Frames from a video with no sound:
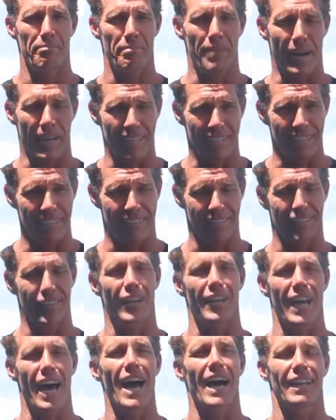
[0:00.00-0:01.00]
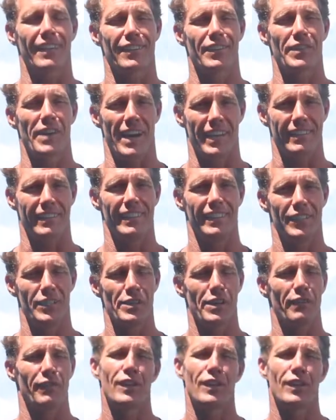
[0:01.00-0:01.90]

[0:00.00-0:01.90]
but it's a lot harder to actually do